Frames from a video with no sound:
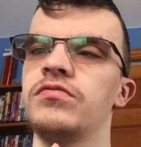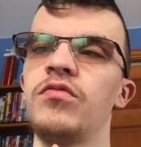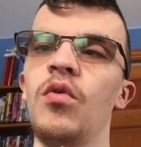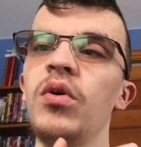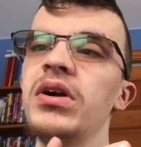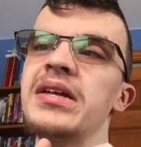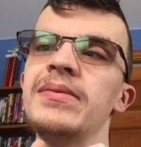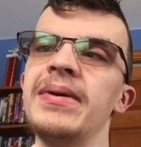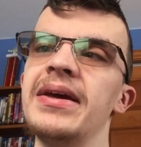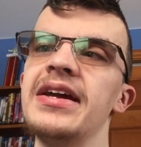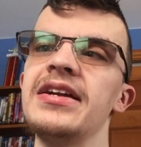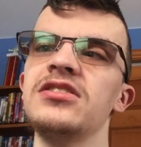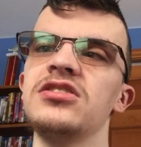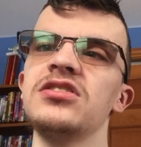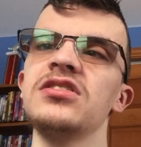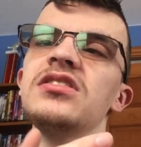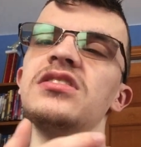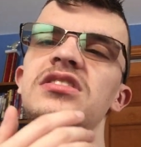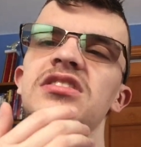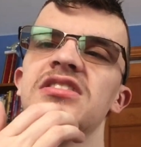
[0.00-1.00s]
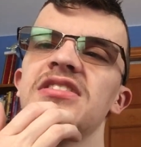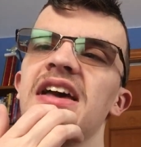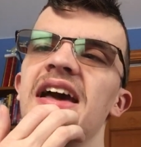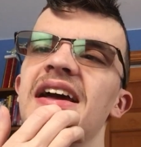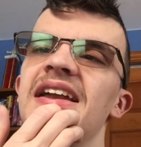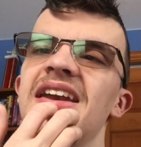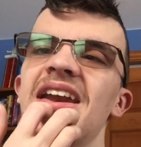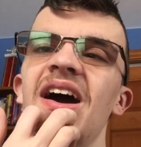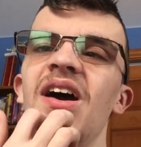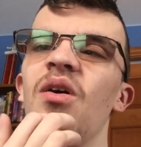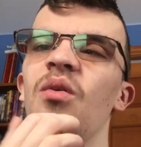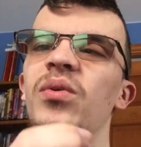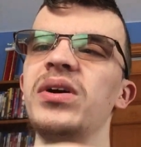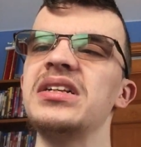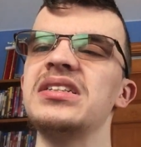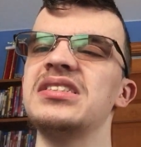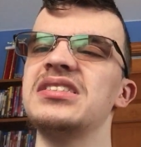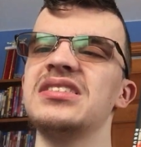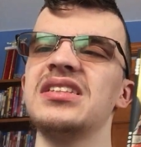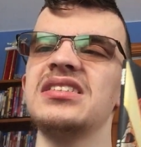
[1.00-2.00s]
40 pages, no,
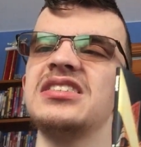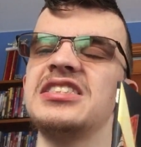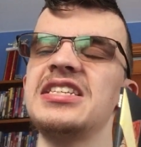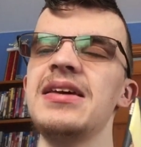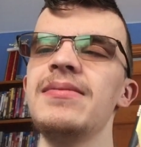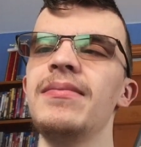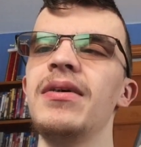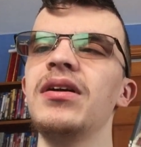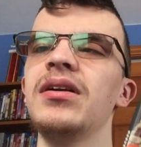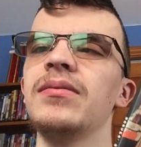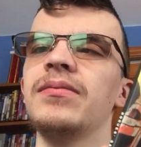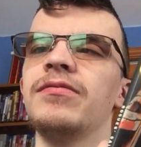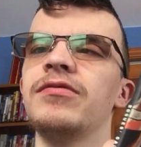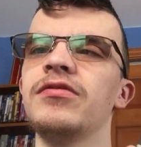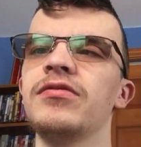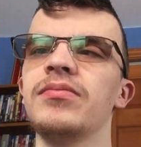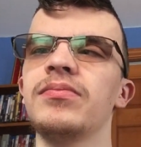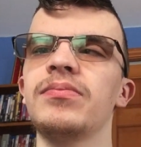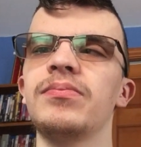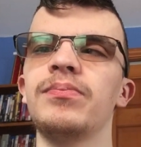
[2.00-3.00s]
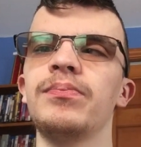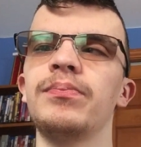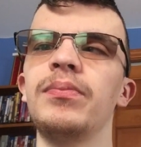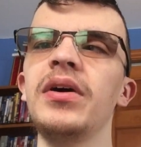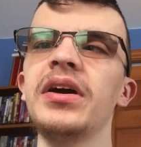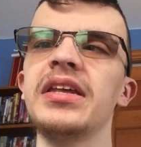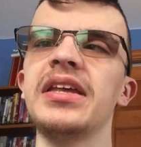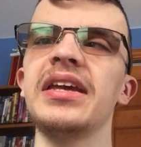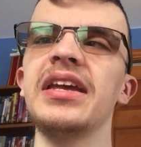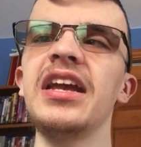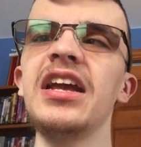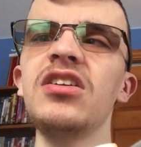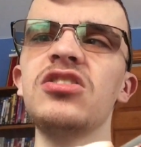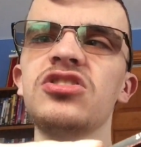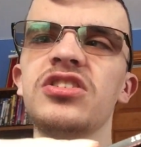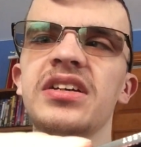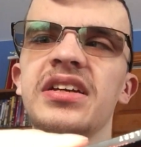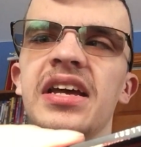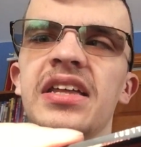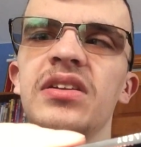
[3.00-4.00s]
it's the same amount of book you
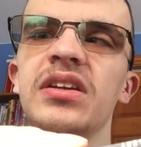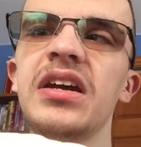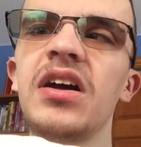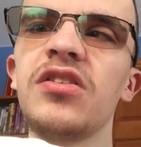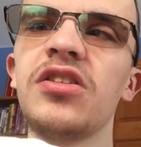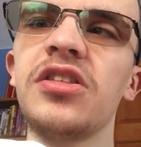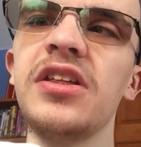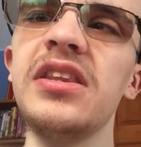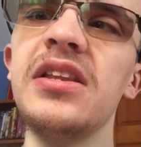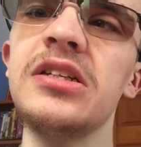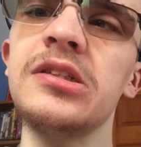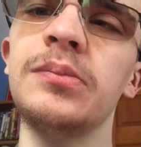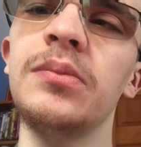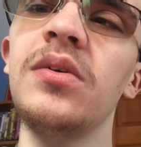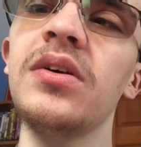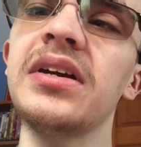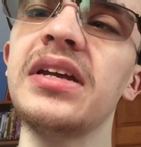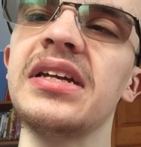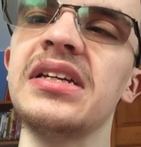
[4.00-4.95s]
usually get. Look how thin this book